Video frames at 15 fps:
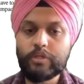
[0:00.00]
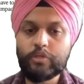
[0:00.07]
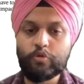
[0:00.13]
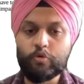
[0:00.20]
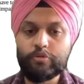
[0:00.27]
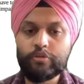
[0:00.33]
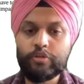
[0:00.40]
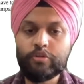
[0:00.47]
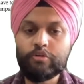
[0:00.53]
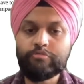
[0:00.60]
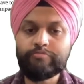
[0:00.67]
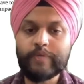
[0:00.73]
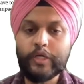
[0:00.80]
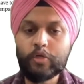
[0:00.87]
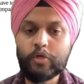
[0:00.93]
the sources
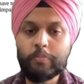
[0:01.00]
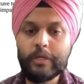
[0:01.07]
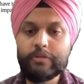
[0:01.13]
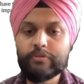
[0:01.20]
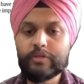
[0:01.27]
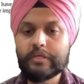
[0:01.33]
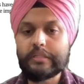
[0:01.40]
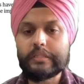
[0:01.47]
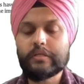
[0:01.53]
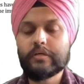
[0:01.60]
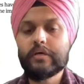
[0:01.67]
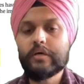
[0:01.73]
of microplastics.